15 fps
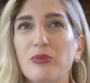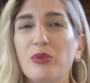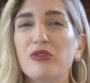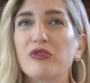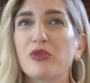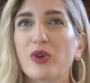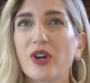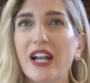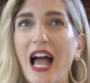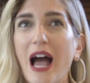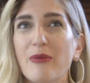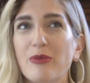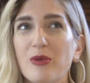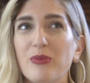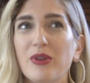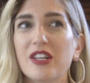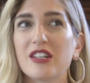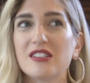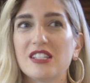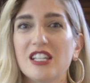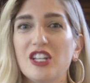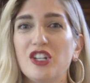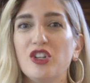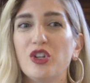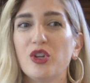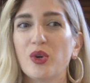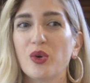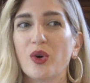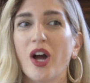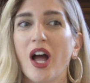before it happened because he
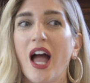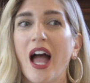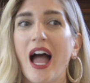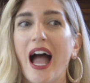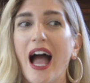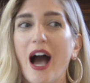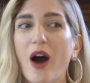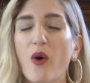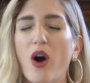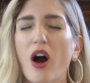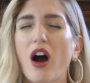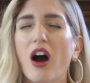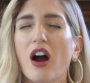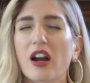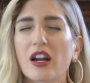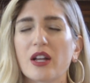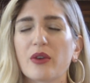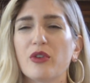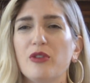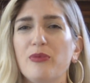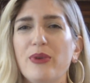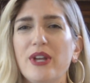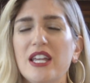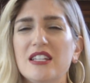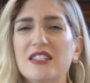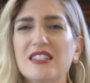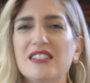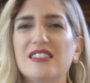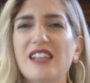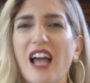knew how hard it would be
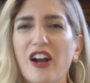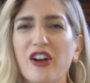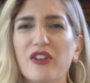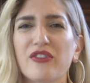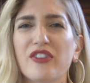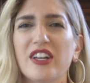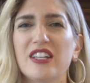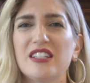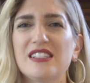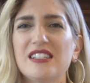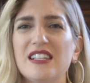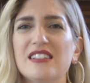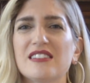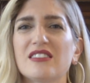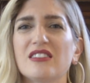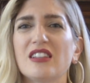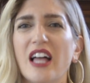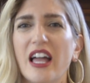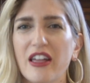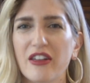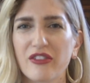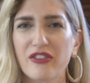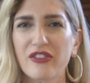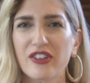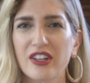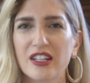to sacrifice his life.